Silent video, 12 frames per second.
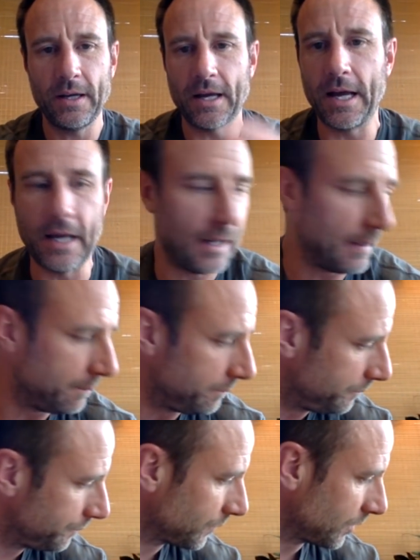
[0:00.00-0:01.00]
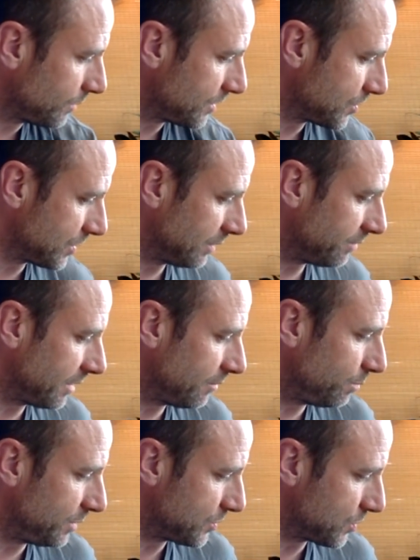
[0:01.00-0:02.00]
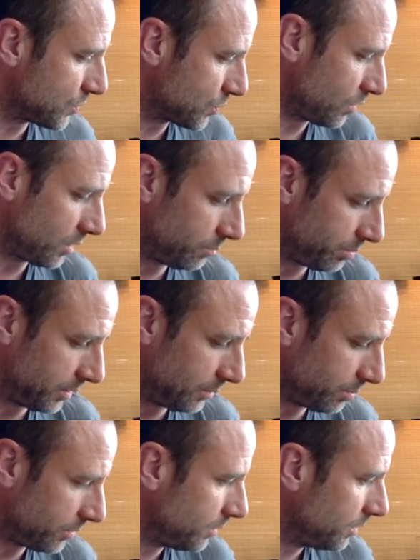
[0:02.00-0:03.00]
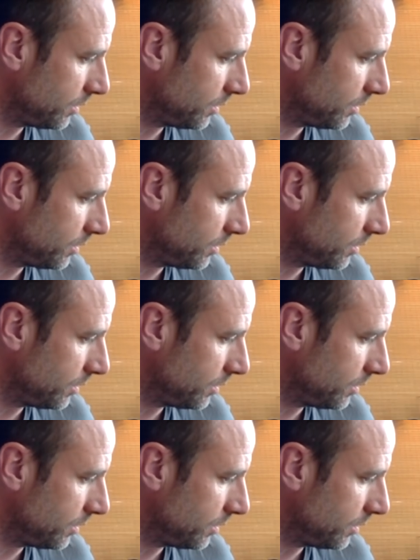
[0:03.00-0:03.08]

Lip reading: Let me see if I have a piece of scrap paper.